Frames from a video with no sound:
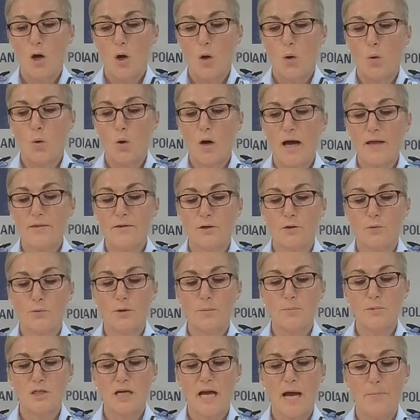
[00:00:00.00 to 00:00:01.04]
or other
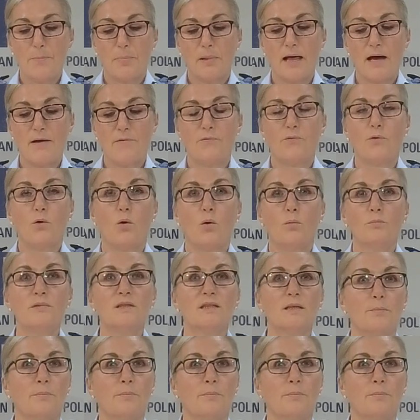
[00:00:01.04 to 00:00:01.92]
group chat platforms